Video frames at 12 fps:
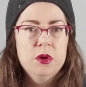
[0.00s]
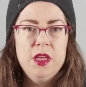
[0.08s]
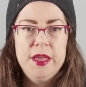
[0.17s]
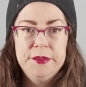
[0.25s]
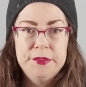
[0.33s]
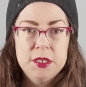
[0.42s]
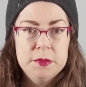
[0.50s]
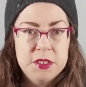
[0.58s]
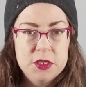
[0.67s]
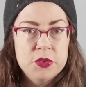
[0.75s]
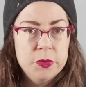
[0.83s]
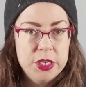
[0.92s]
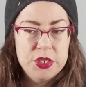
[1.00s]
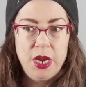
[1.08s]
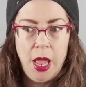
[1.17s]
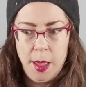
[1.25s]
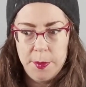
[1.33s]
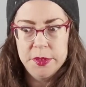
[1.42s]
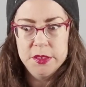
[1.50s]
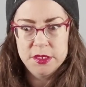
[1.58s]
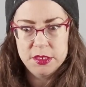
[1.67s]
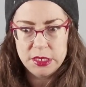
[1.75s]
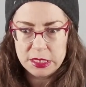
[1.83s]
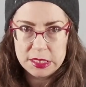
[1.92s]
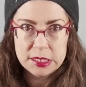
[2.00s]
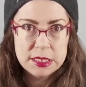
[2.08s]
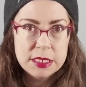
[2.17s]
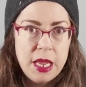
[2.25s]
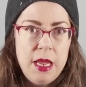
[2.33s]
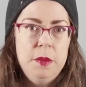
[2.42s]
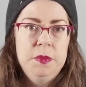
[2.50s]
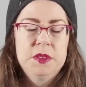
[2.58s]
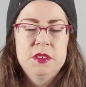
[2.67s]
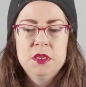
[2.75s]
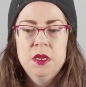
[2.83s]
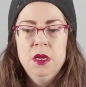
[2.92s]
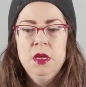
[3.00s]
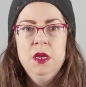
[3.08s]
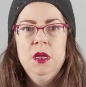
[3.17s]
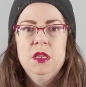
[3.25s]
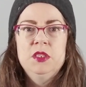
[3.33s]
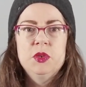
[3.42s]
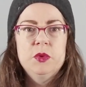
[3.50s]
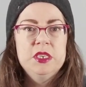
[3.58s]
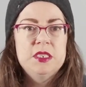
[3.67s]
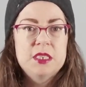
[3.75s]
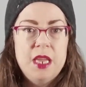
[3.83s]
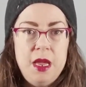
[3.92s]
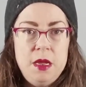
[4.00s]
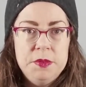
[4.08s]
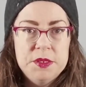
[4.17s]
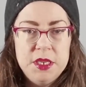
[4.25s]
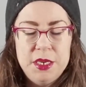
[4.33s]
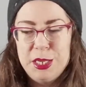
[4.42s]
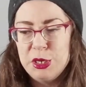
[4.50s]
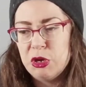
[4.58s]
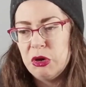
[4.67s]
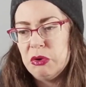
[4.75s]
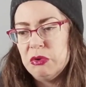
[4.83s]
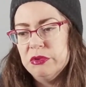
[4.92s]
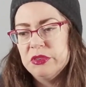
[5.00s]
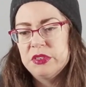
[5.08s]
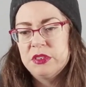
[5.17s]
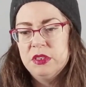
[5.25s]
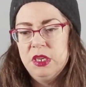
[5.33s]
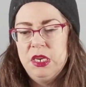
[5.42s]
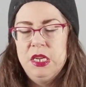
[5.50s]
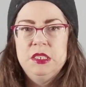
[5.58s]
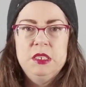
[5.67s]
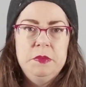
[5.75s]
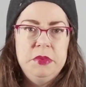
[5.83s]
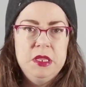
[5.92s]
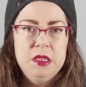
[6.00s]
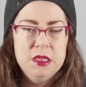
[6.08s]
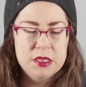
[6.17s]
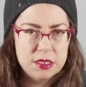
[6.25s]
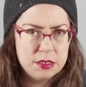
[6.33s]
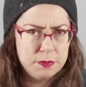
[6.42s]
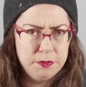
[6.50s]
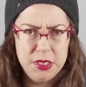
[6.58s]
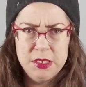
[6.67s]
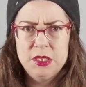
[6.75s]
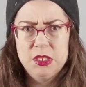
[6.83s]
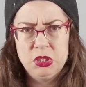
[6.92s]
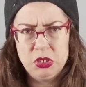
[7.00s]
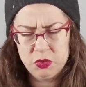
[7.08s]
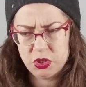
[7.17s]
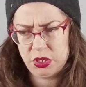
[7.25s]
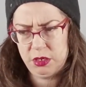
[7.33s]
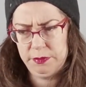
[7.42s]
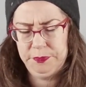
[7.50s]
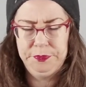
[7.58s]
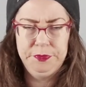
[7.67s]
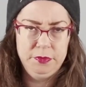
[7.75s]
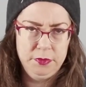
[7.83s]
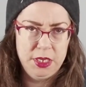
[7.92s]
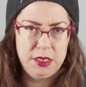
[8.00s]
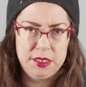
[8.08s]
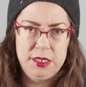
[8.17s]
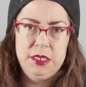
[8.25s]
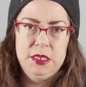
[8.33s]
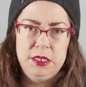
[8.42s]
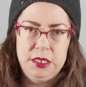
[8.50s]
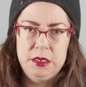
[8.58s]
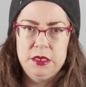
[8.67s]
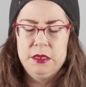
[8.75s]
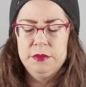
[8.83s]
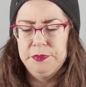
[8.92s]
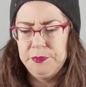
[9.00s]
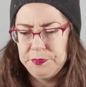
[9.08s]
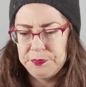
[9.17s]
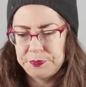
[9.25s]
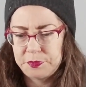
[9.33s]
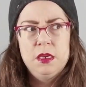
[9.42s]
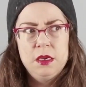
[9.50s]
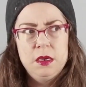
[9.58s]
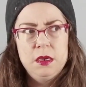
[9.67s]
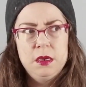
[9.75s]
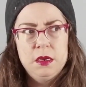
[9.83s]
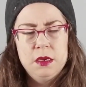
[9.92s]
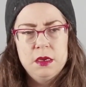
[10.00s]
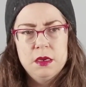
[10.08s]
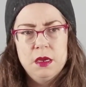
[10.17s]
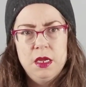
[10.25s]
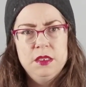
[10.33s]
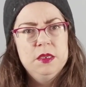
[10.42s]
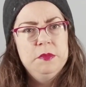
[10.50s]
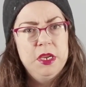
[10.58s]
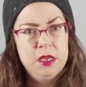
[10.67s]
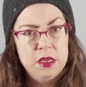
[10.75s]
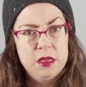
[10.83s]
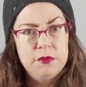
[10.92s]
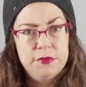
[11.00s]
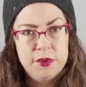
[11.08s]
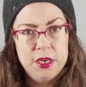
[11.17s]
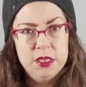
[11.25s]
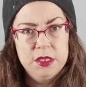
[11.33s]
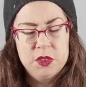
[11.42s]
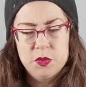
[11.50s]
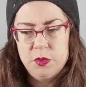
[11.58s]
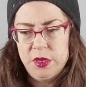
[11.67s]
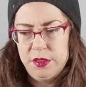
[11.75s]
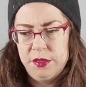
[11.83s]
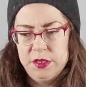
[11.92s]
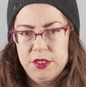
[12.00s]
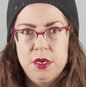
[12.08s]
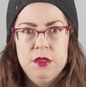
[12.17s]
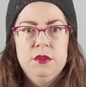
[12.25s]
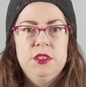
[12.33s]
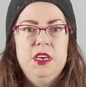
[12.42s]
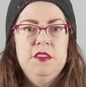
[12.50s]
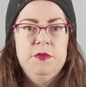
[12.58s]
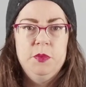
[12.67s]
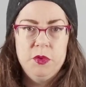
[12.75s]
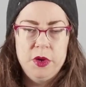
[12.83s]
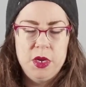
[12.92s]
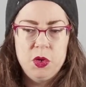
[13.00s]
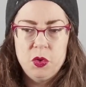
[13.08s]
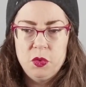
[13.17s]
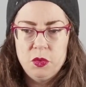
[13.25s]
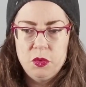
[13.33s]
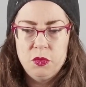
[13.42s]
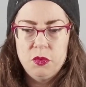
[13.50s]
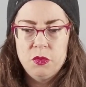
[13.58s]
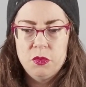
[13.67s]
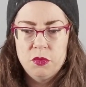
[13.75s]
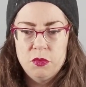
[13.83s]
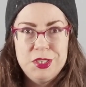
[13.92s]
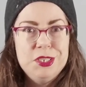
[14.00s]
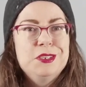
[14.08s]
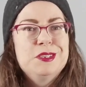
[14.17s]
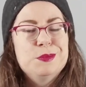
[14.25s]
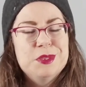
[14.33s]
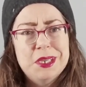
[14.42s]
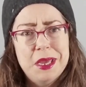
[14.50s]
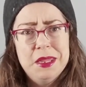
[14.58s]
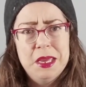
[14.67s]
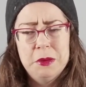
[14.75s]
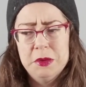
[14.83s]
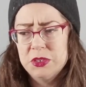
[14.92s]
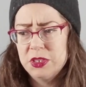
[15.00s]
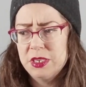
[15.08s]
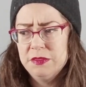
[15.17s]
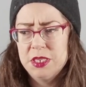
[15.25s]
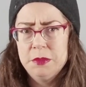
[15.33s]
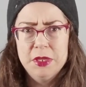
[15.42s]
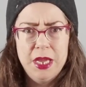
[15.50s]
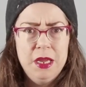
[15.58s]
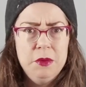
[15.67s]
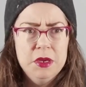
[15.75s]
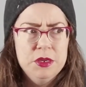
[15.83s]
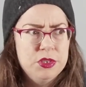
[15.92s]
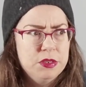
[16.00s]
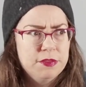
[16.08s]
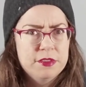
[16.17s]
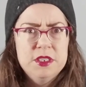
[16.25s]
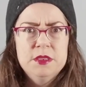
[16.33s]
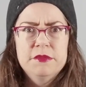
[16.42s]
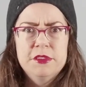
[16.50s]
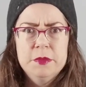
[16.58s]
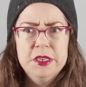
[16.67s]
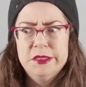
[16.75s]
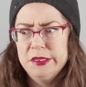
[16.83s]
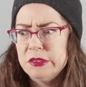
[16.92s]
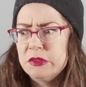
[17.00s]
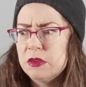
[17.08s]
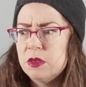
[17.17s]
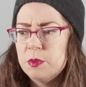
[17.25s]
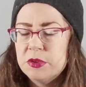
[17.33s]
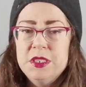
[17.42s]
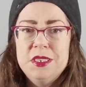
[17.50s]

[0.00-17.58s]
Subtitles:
real effed up situation happens, and he escapes. And so he escapes, and he goes and ends up in this institution, like a sanitarium. he ends up making friends with this other deaf boy who teaches him sign language and gives him language and frees him from his internal